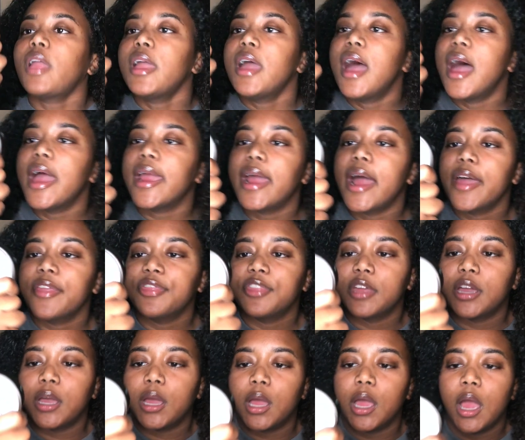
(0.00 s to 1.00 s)
I got
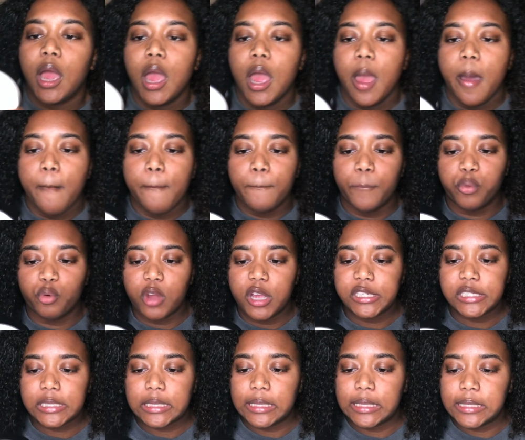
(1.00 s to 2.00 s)
the
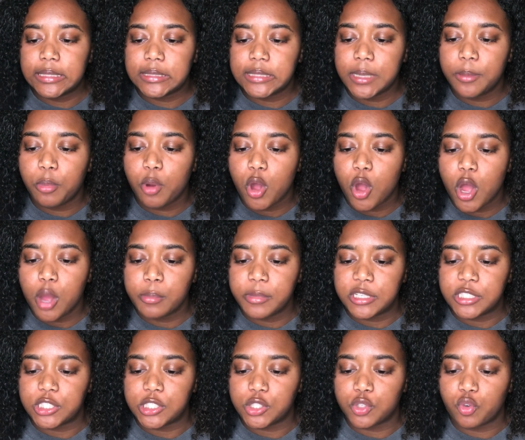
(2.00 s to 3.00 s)
brush cleansing balm
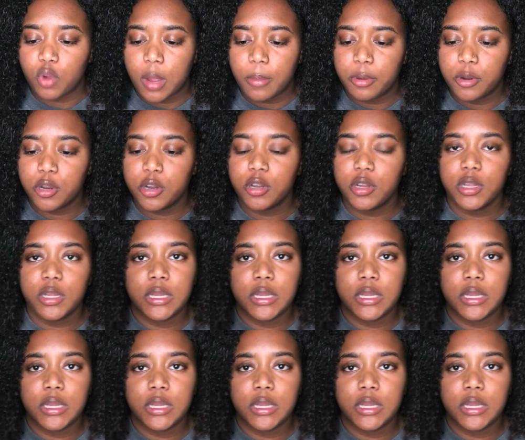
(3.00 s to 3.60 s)
and scrubber.